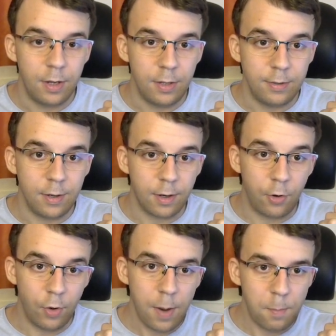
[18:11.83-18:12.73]
the
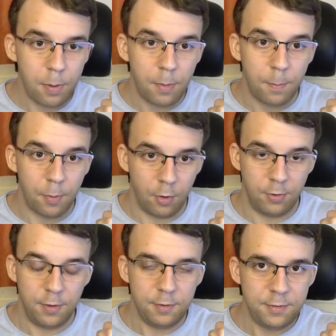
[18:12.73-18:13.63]
grep
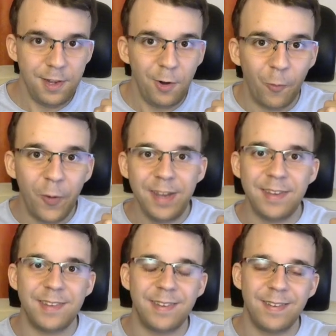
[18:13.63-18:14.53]
process still
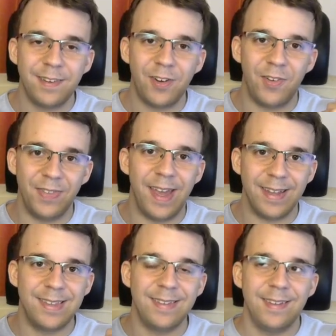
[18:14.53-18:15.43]
waits on
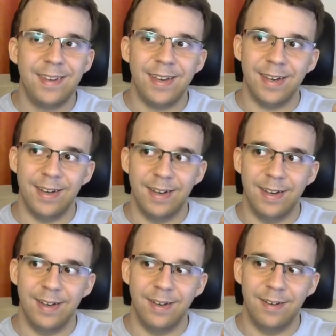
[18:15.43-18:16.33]
that
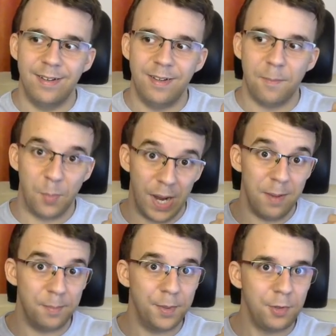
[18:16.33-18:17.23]
uh,
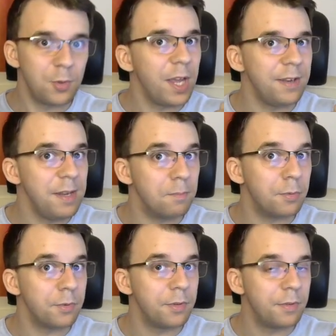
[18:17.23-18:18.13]
pipe to get
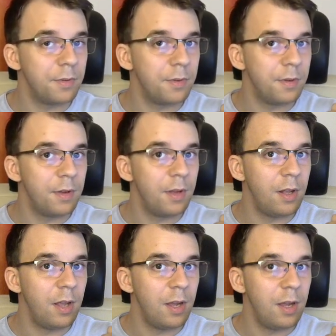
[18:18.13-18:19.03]
input
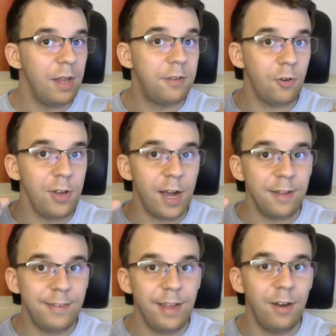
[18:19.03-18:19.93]
it's only
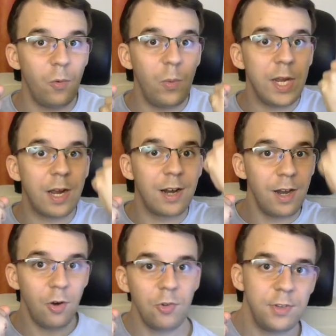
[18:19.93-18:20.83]
until we
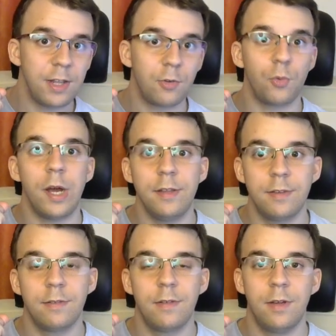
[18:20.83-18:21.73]
close that
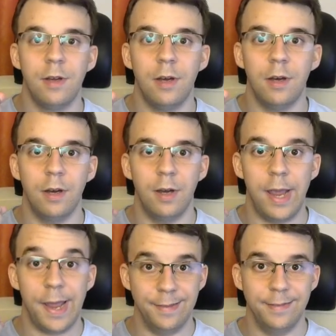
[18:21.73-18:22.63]
right uh,
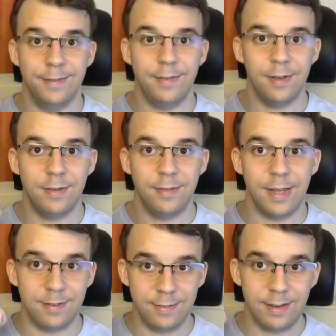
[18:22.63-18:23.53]
end
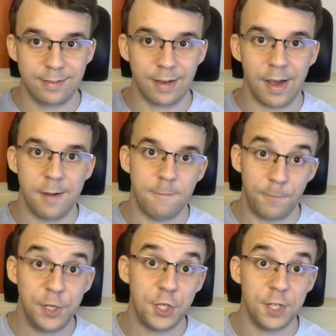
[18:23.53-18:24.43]
that this guy
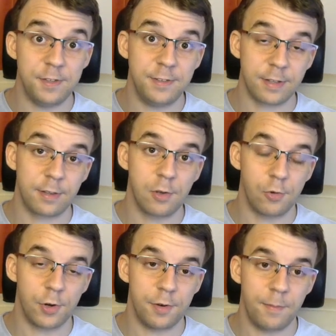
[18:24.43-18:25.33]
finishes its
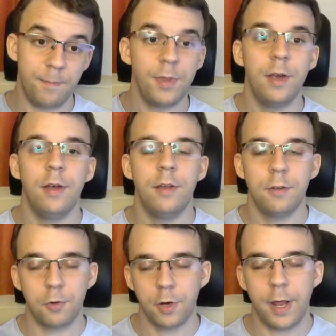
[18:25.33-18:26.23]
execution
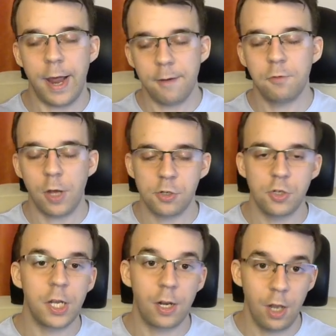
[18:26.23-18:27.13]
so we're gonna have to
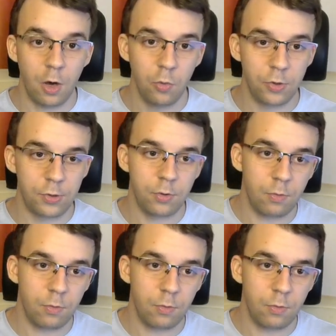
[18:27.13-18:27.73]
actually close